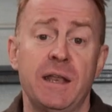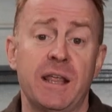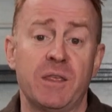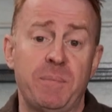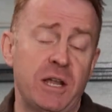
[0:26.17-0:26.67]

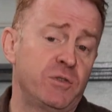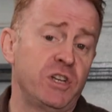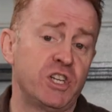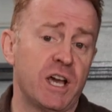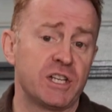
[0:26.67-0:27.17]
Now the
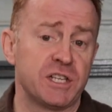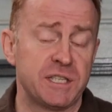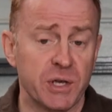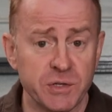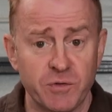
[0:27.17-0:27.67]
battery charger
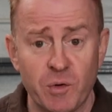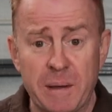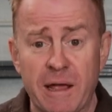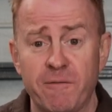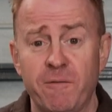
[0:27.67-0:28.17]
sells for
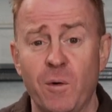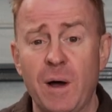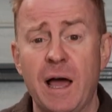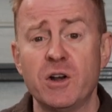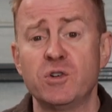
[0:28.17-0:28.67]
about
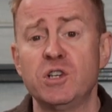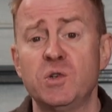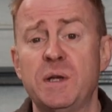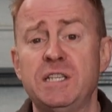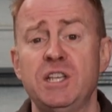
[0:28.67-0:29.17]

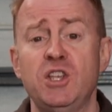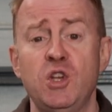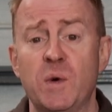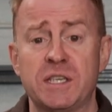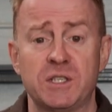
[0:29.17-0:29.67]
$420
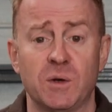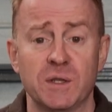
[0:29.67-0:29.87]
US.